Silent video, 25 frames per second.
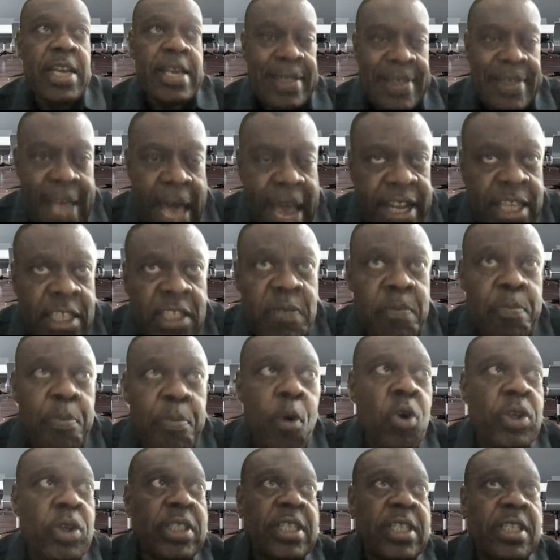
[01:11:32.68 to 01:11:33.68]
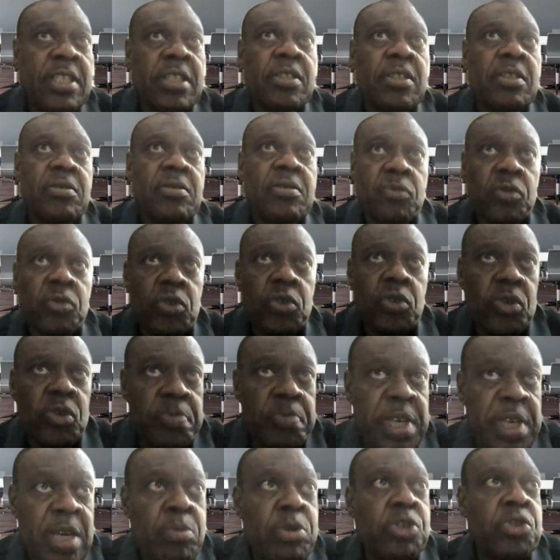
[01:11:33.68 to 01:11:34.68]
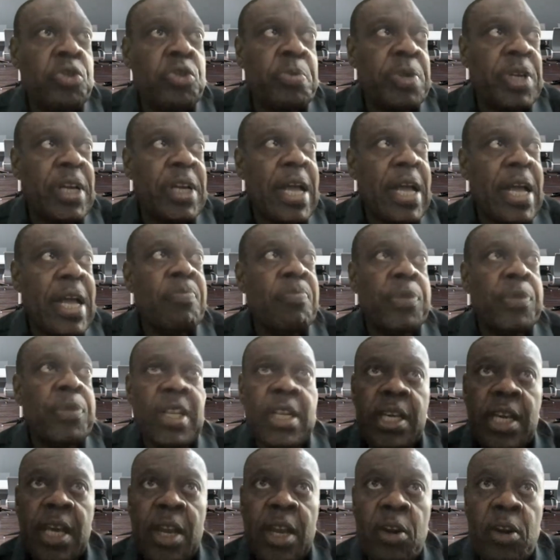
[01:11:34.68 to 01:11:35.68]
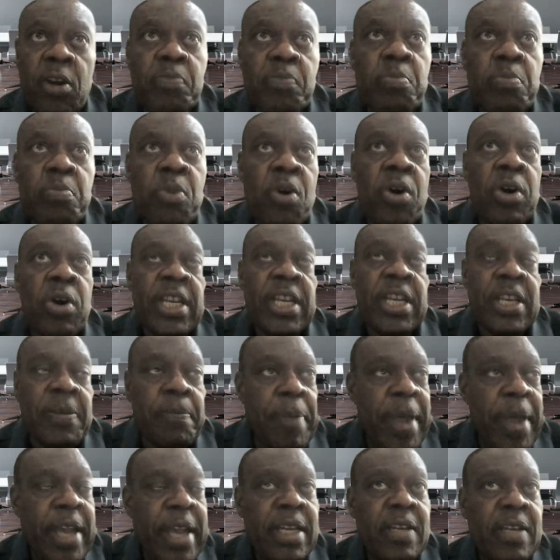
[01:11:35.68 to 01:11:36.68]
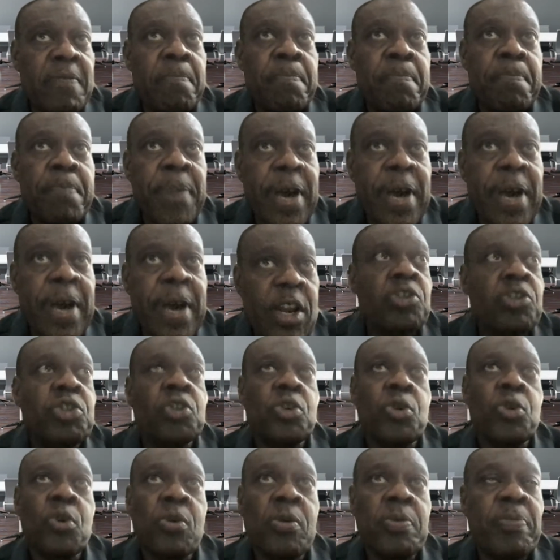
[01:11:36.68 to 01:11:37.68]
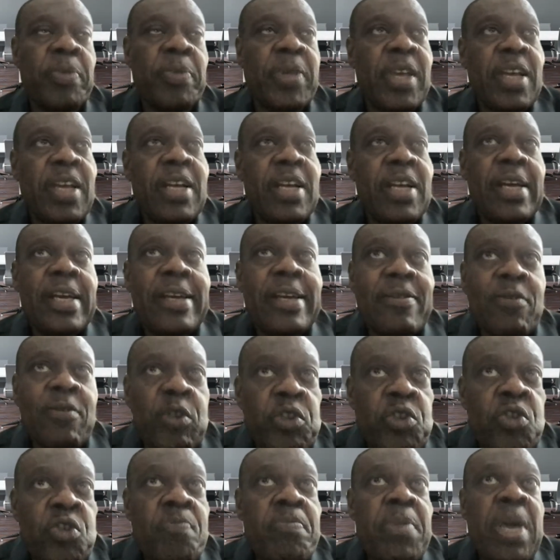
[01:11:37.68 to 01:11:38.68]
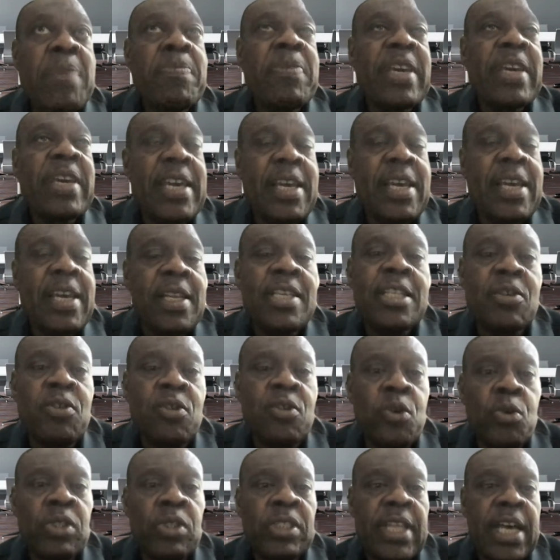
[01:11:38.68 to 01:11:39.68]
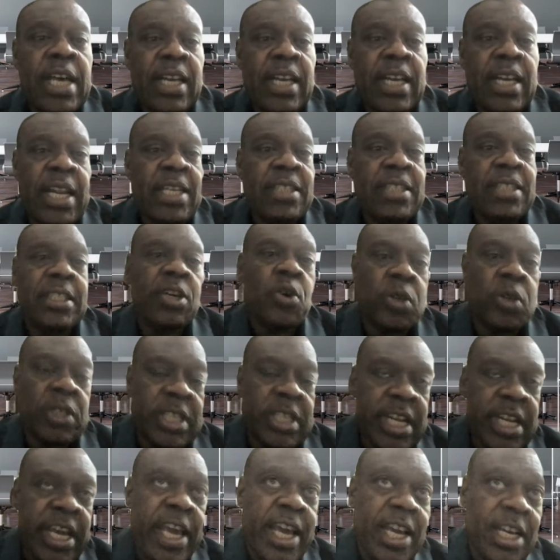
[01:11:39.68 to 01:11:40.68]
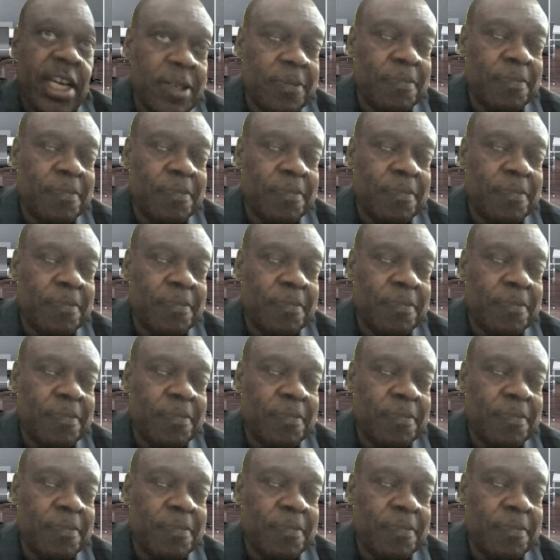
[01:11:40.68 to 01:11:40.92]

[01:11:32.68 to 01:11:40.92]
That is important to be able to become a lot more independent. But also, you may be killing the goose that lays the golden egg.